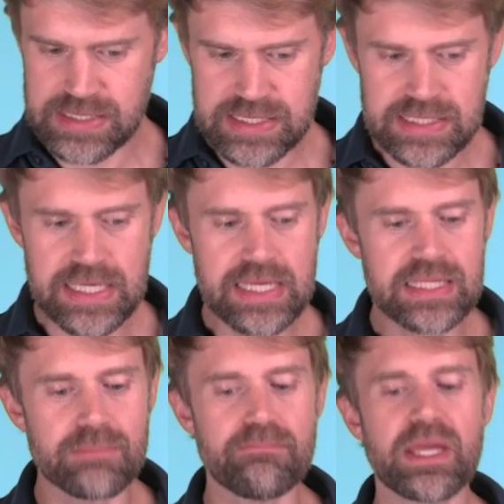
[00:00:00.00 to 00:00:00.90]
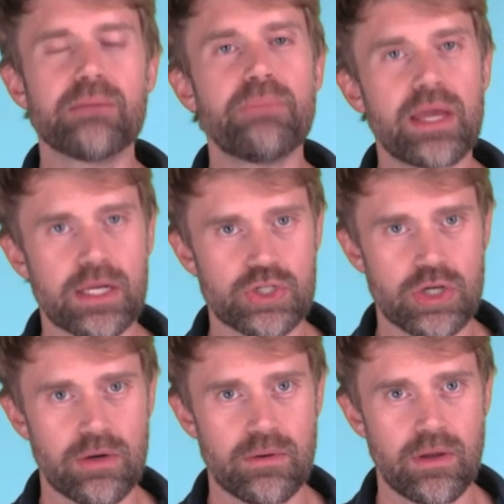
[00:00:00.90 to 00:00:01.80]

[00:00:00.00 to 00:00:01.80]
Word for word: see the big picture.